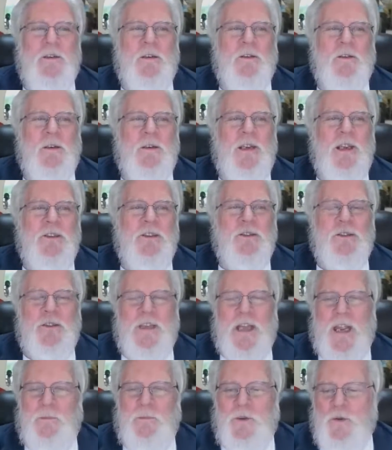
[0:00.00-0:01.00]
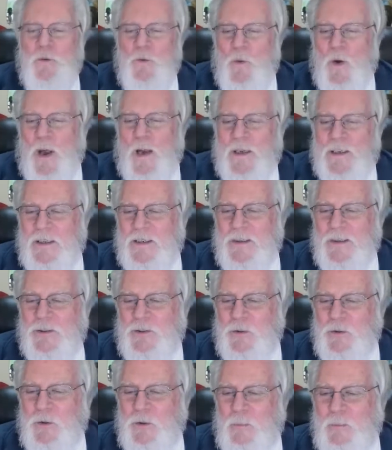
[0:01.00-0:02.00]
the next time you walk
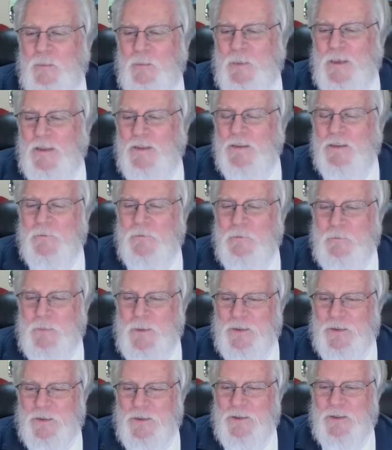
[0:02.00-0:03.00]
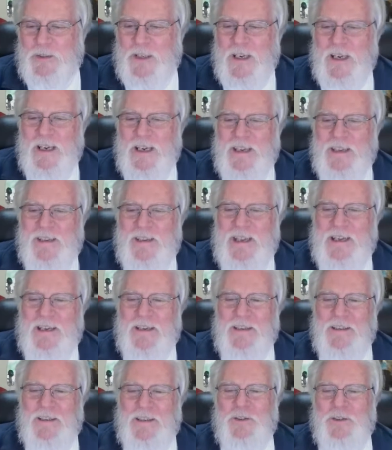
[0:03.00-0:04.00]
into a place of business that
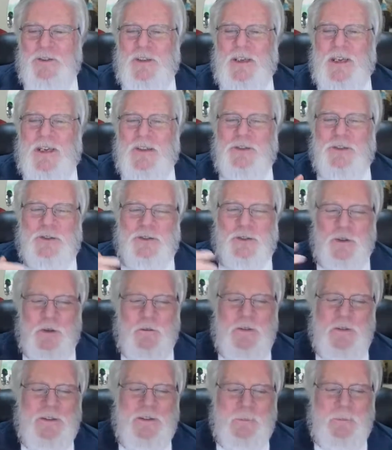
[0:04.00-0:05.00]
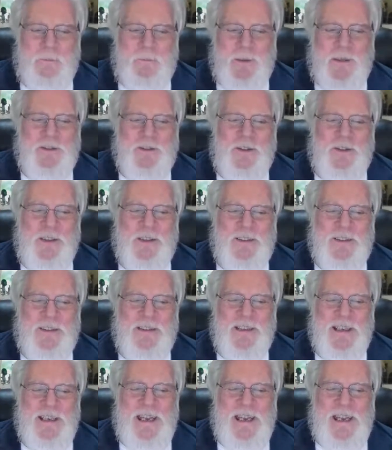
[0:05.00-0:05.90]
is a service business